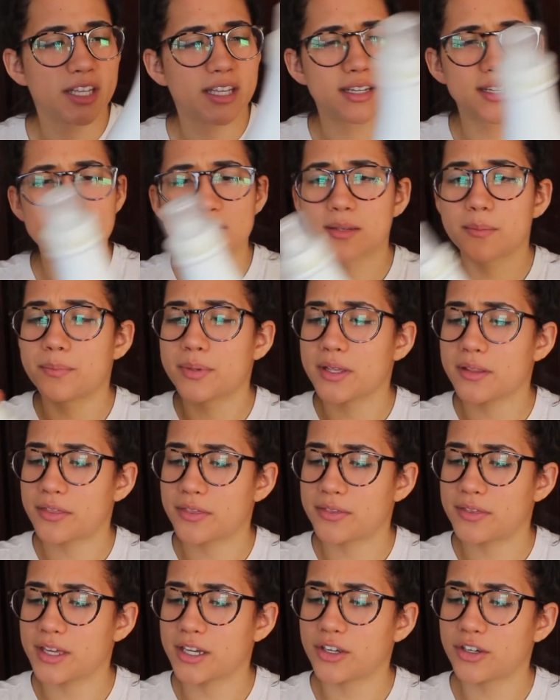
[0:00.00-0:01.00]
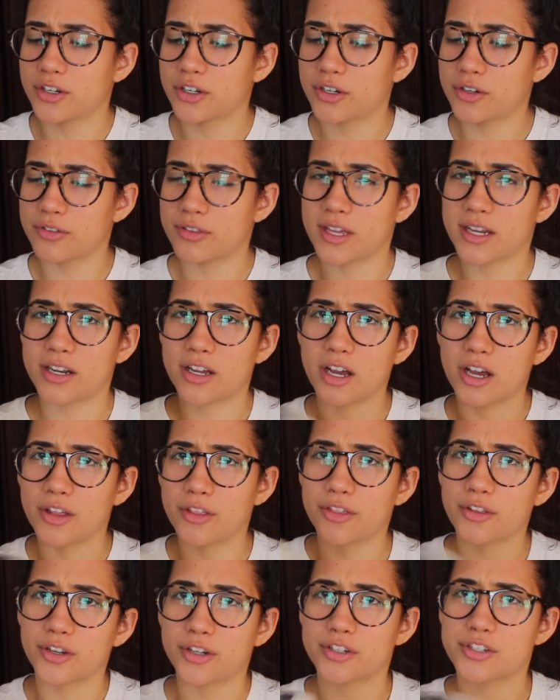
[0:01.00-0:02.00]
It is a bit thicker than
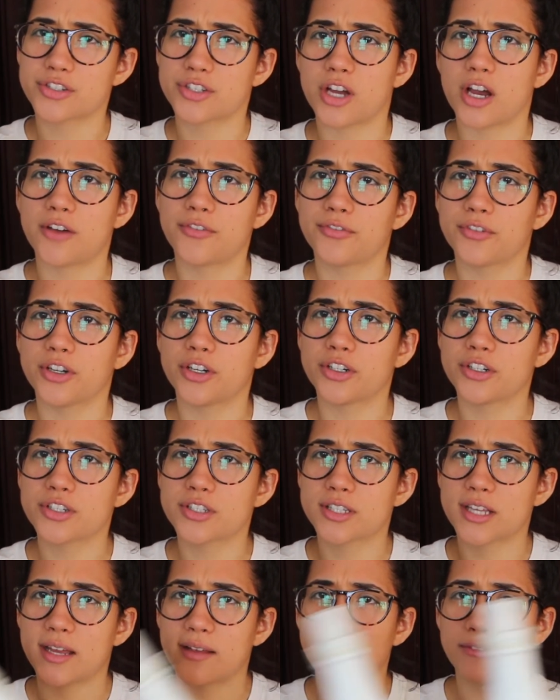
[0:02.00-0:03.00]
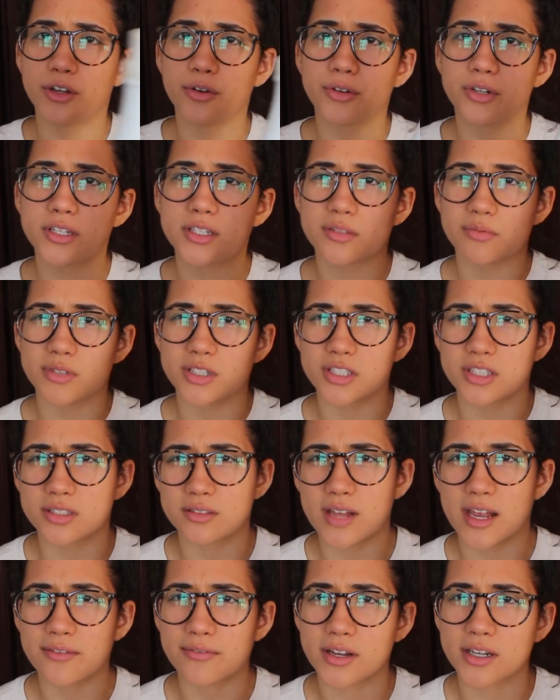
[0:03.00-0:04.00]
other softeners I've noticed, which
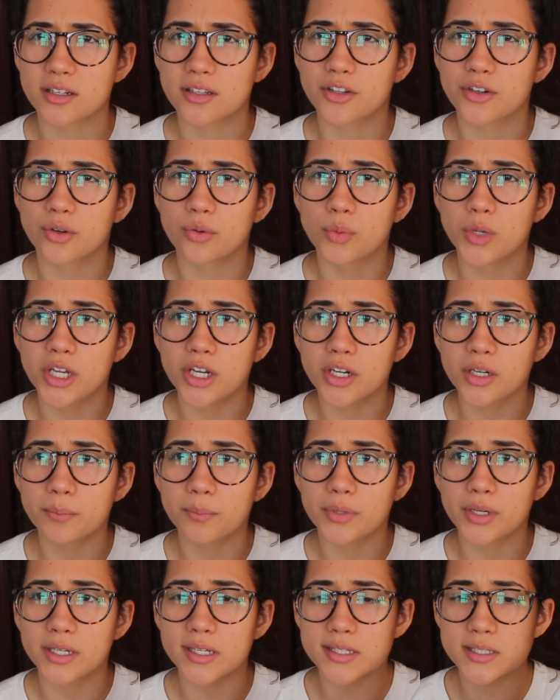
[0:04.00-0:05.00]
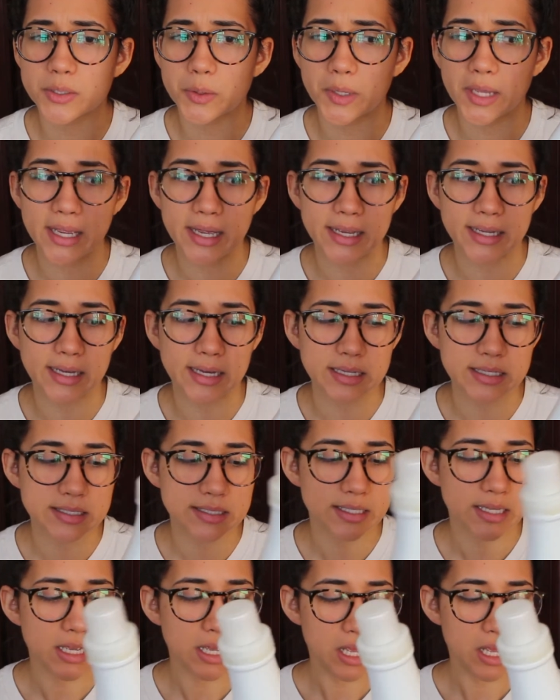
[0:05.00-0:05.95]
I find a little weird, but it's okay I guess.